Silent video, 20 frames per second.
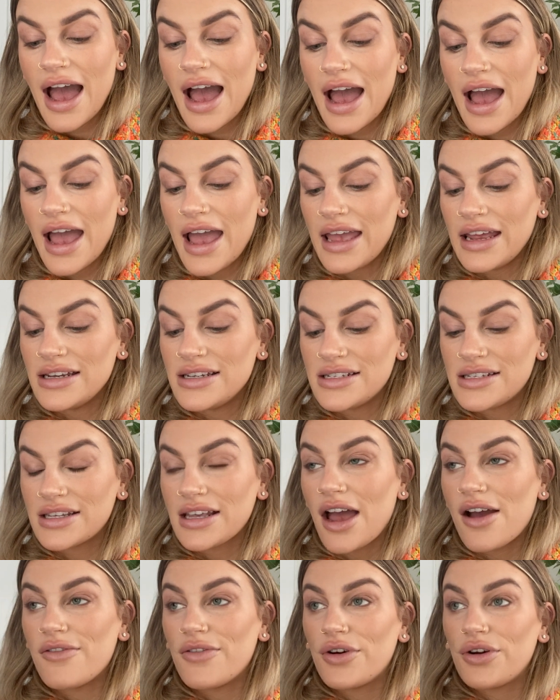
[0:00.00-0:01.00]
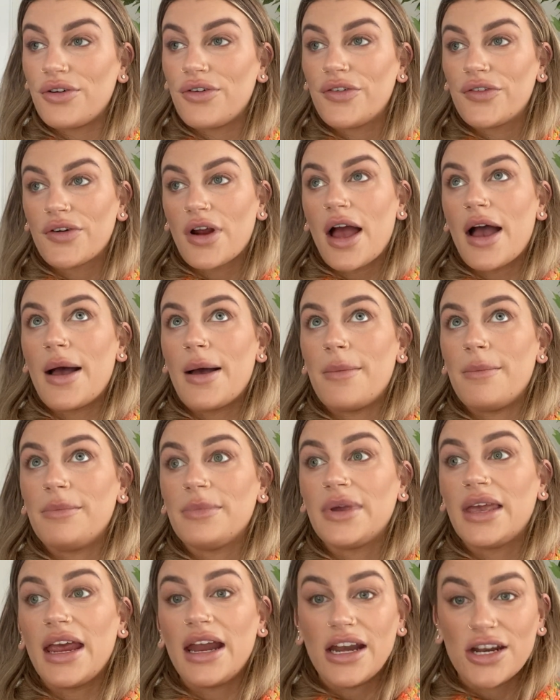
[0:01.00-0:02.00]
I discovered
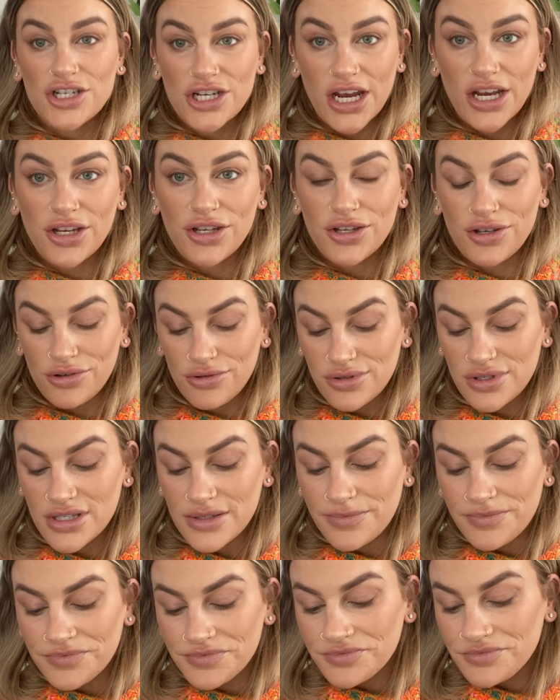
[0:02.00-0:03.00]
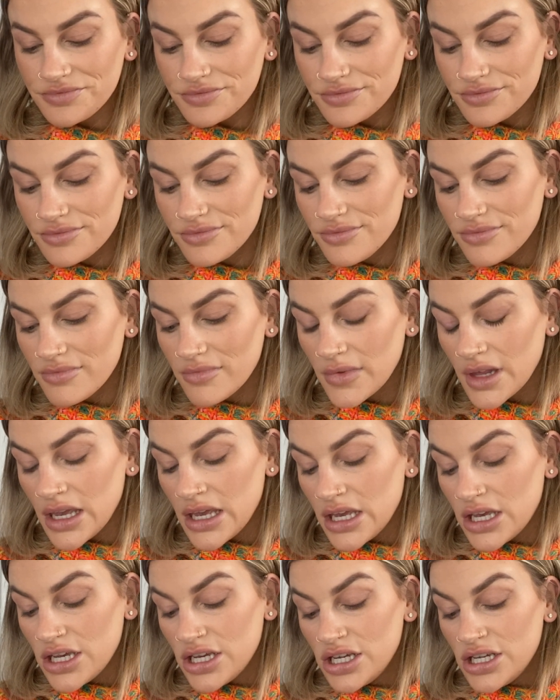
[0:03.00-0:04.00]
from Katie Jane Hughes.
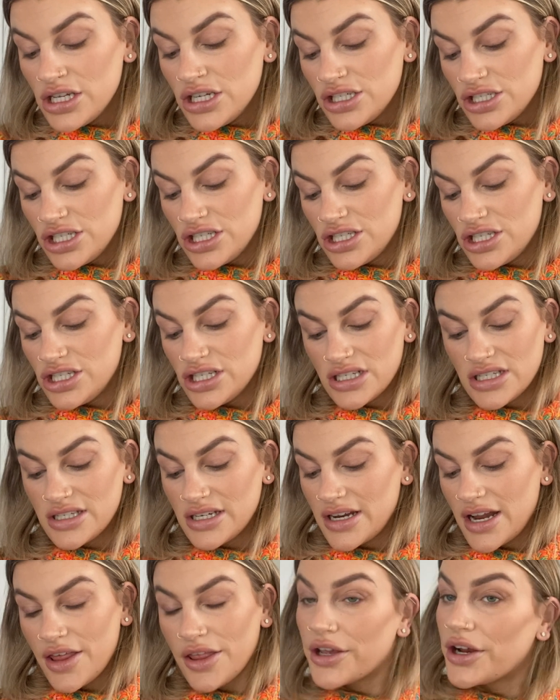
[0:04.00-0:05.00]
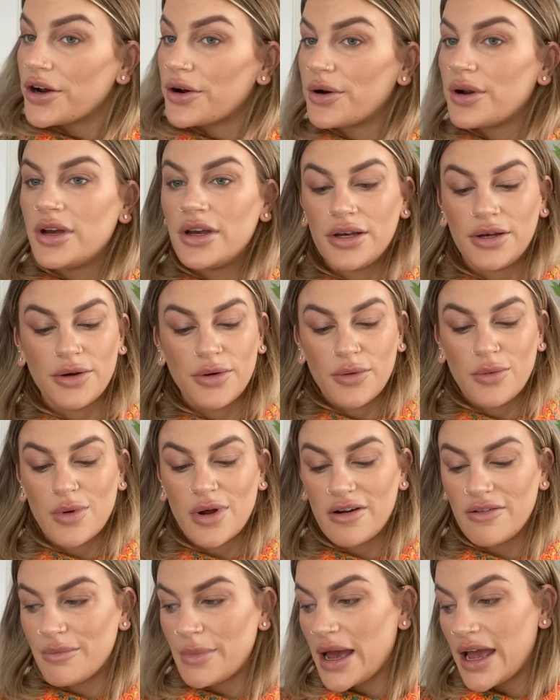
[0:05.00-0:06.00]
She's just another
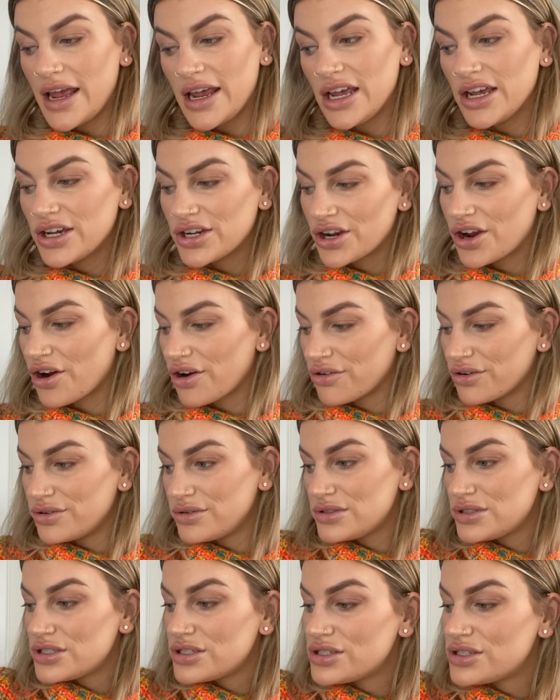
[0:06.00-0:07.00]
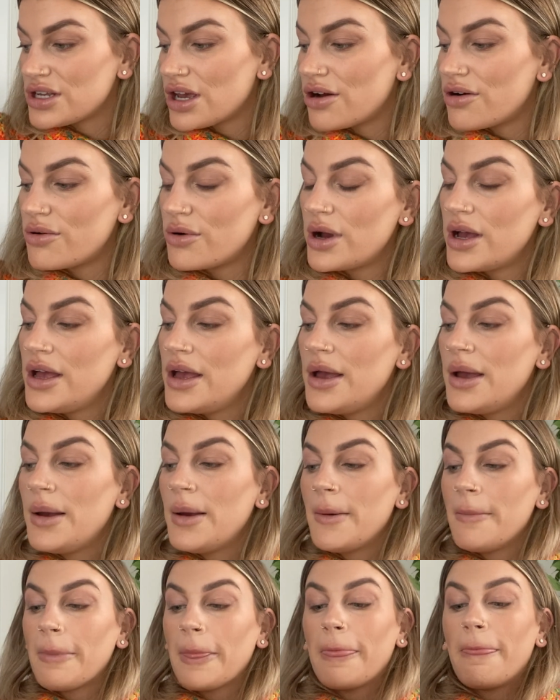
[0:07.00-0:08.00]
one of my gurus. So
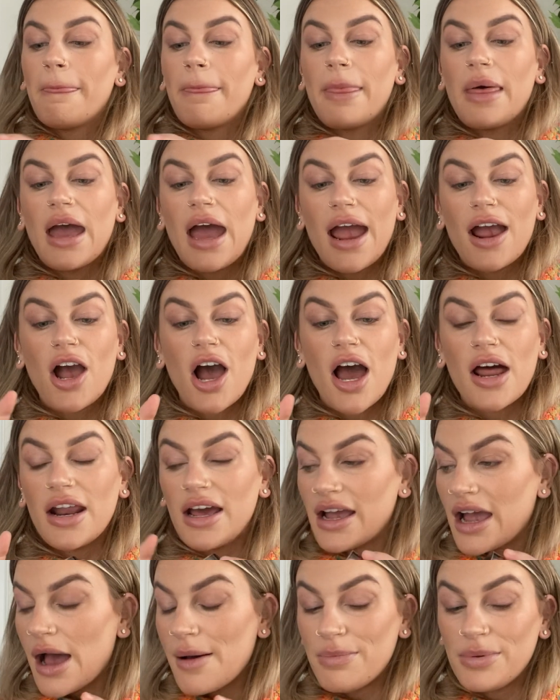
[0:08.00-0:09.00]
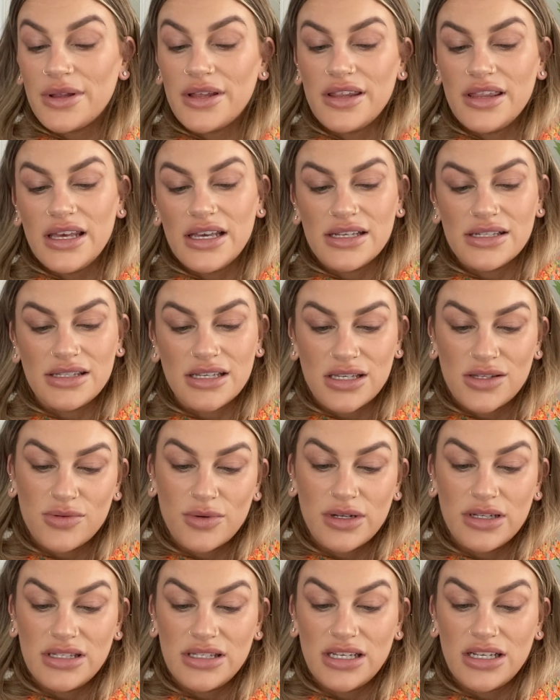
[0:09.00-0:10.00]
I got a couple of these. This
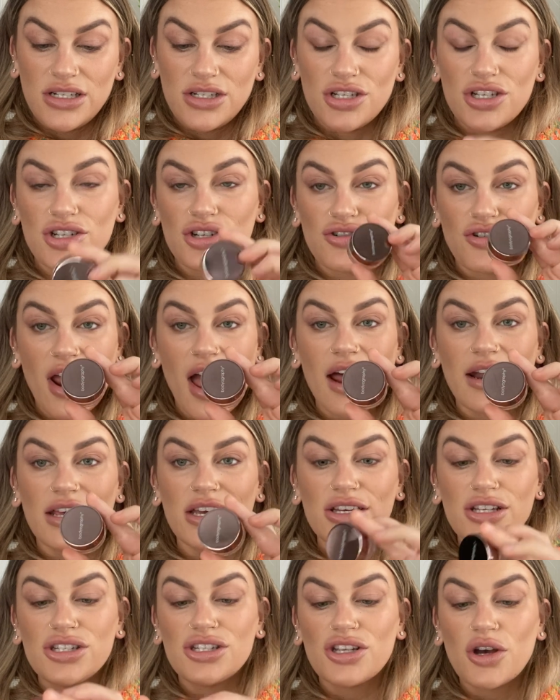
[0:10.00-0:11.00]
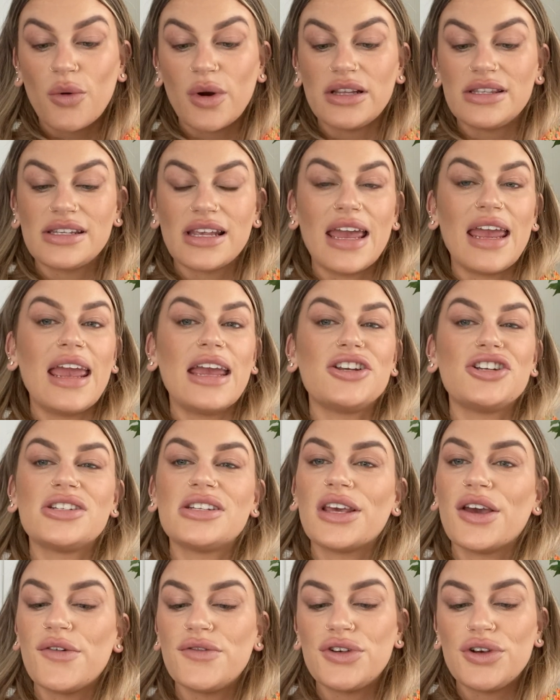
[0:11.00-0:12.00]
one's in Stratus, so it's like, it
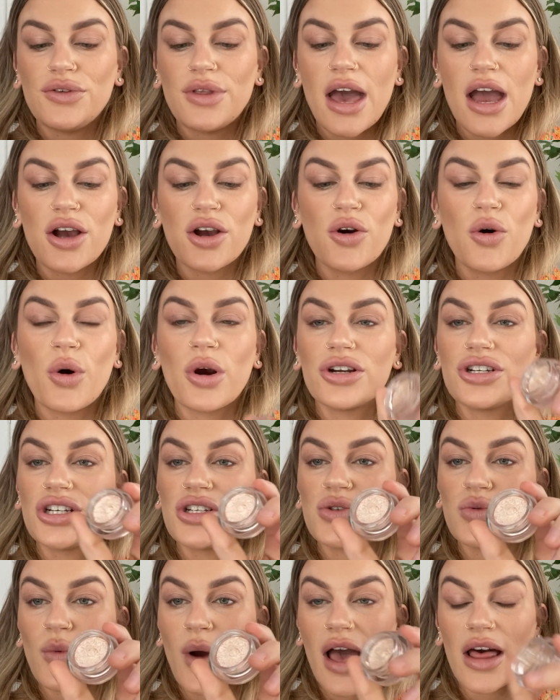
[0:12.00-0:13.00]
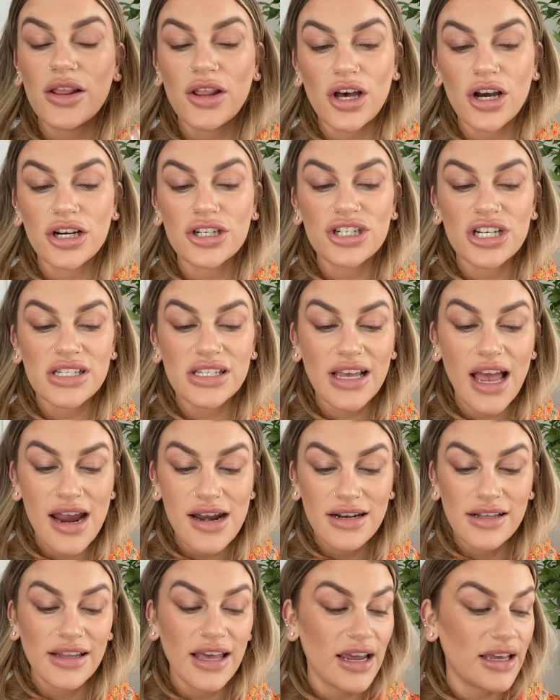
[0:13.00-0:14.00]
just gives you that gorgeous wet look, just
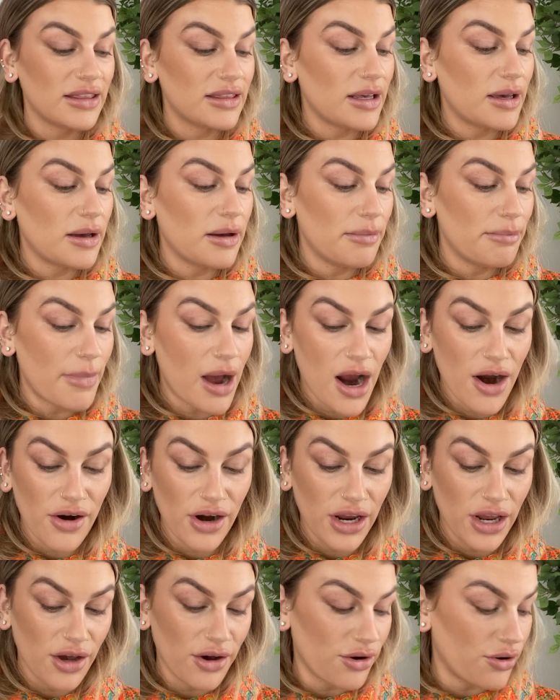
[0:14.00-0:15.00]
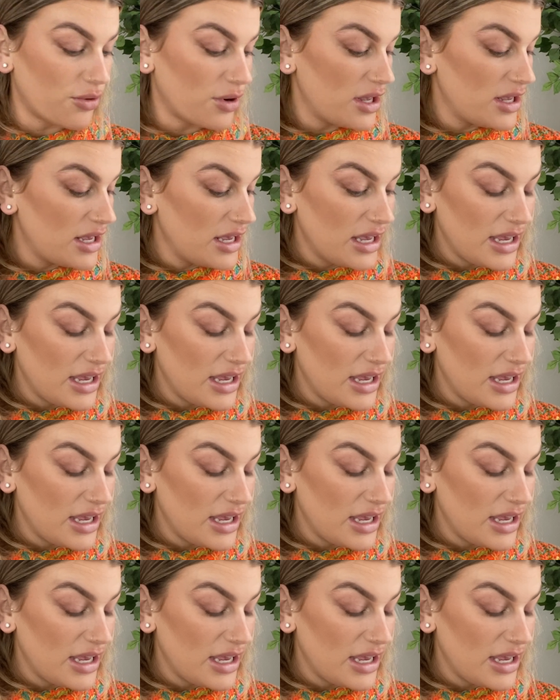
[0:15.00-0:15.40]
kind of like the Mario